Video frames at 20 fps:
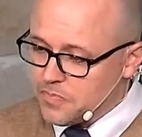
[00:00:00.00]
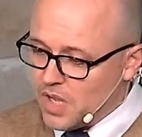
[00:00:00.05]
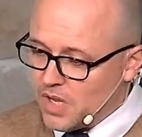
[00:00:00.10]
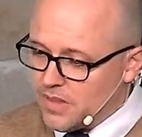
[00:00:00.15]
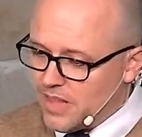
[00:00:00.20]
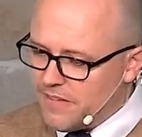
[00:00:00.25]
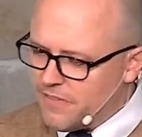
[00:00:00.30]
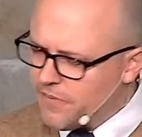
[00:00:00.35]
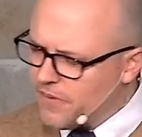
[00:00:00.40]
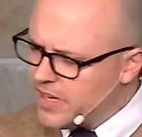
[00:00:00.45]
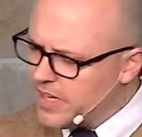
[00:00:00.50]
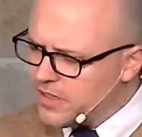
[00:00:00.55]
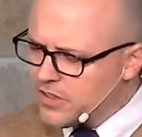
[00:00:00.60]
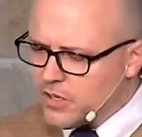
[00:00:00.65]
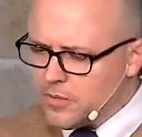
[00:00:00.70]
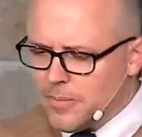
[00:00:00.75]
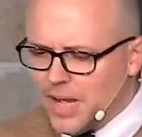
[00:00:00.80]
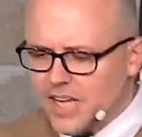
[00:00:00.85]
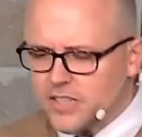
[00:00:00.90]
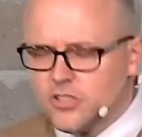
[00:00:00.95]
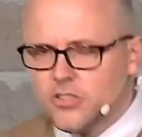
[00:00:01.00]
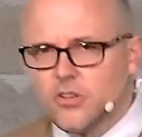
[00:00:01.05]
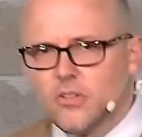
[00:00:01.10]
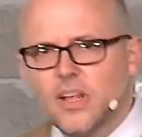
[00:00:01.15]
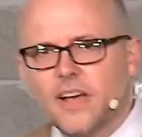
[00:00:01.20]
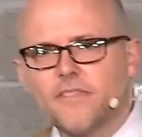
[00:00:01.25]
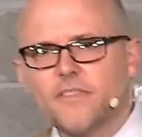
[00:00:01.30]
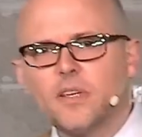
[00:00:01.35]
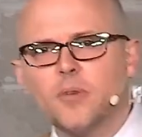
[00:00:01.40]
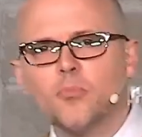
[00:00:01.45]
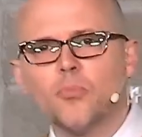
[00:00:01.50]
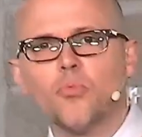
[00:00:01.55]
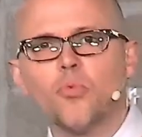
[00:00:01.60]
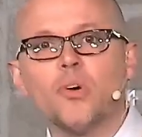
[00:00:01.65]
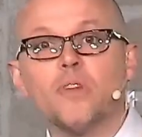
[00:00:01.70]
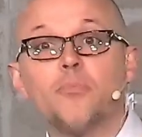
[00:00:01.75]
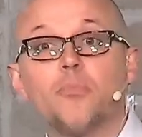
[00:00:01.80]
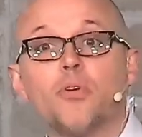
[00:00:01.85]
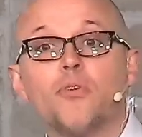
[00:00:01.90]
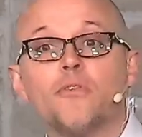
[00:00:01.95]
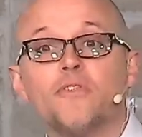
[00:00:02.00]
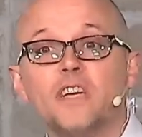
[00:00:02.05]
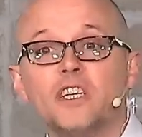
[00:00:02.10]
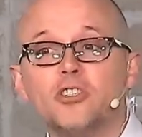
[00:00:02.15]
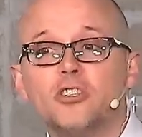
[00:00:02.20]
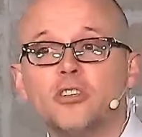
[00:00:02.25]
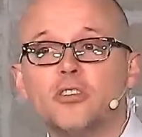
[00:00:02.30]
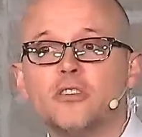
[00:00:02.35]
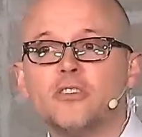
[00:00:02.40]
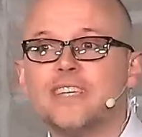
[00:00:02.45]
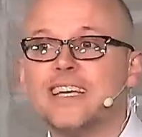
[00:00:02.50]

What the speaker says: They forget their master left them with provisions